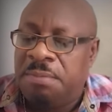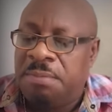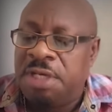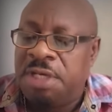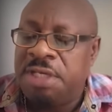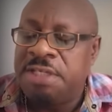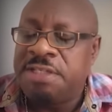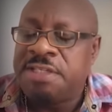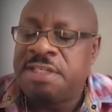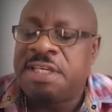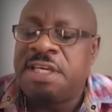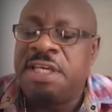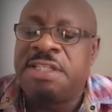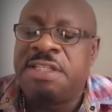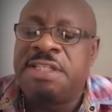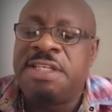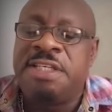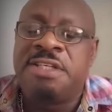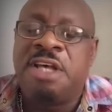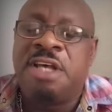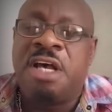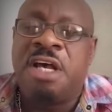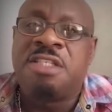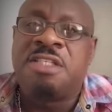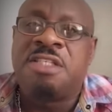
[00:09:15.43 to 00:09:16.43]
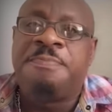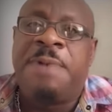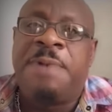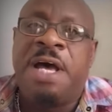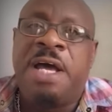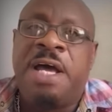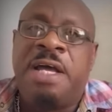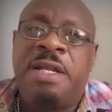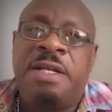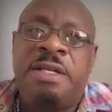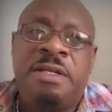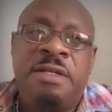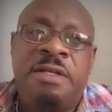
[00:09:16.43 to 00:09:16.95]
Miss Kitty's
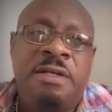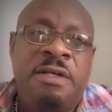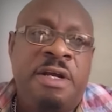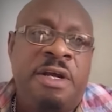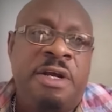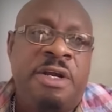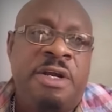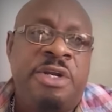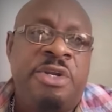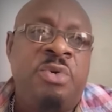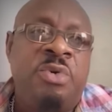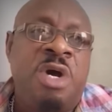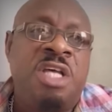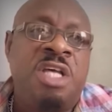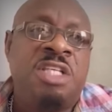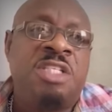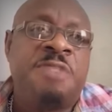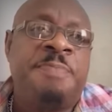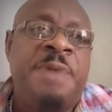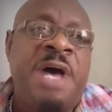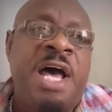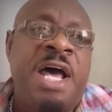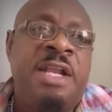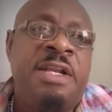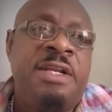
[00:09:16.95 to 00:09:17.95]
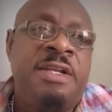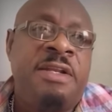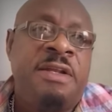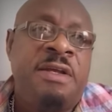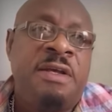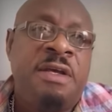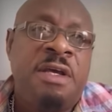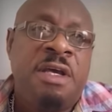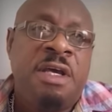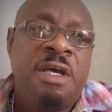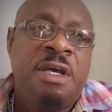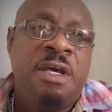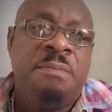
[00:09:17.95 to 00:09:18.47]
husband, her new husband,
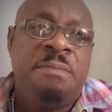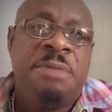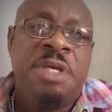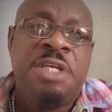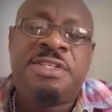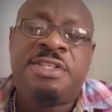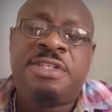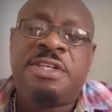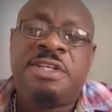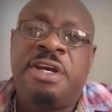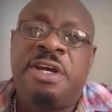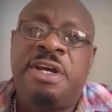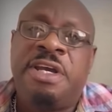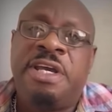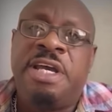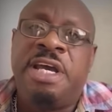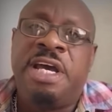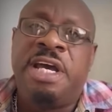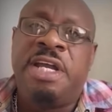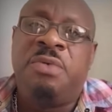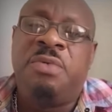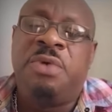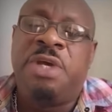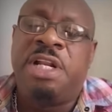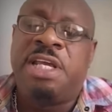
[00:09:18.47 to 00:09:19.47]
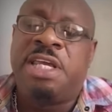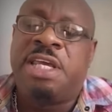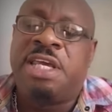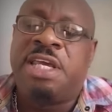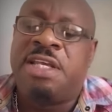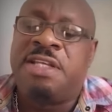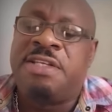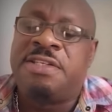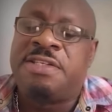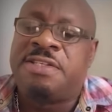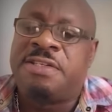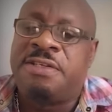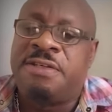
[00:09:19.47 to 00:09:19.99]
Mr. Ian
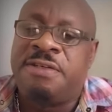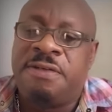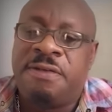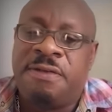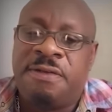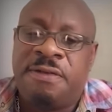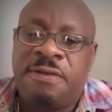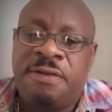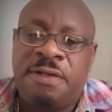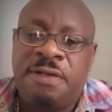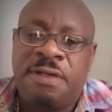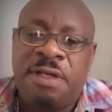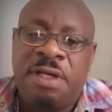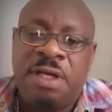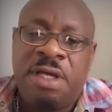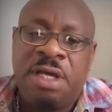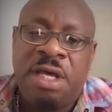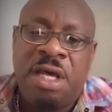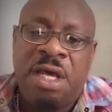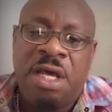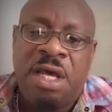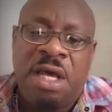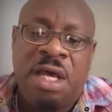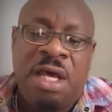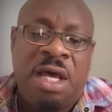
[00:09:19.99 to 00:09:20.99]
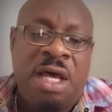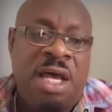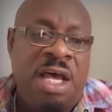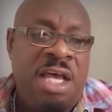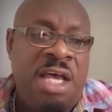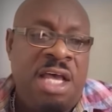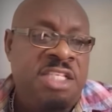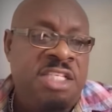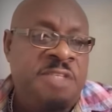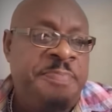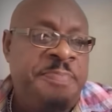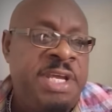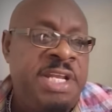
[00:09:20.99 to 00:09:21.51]
Wilkinson,
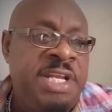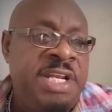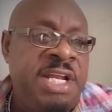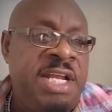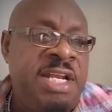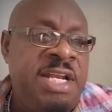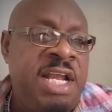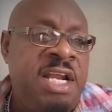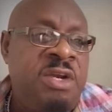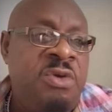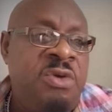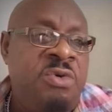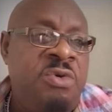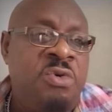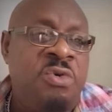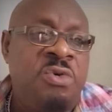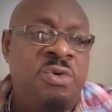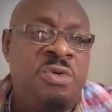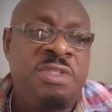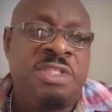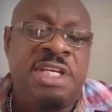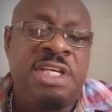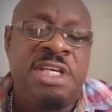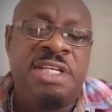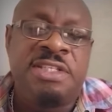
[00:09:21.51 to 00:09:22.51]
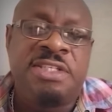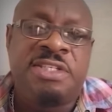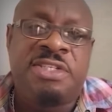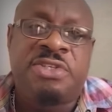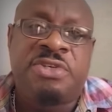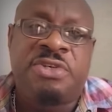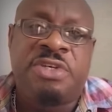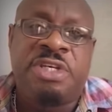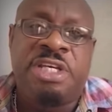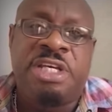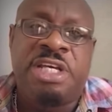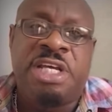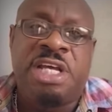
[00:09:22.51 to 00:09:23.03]
has been on a losing
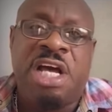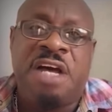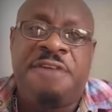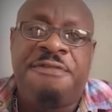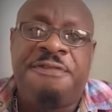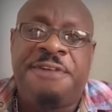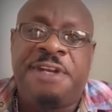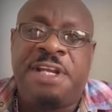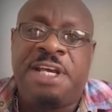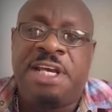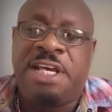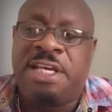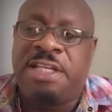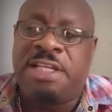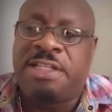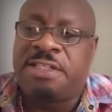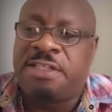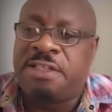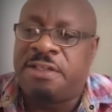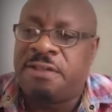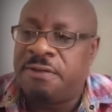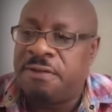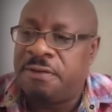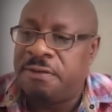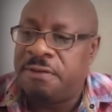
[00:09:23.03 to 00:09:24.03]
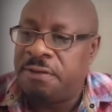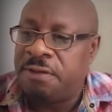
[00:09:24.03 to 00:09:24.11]
streak of late.